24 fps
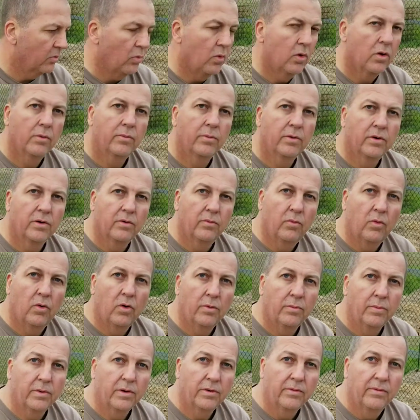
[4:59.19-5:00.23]
warmer and
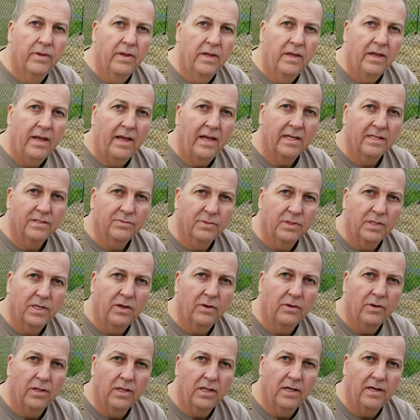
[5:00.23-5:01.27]
warmer as we
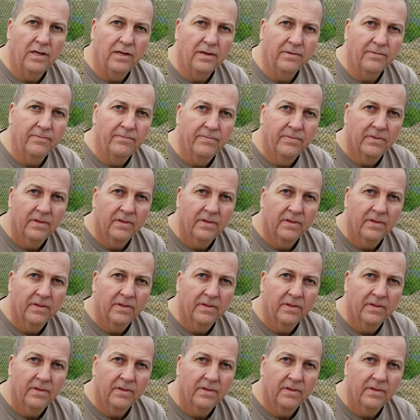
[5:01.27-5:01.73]
go along.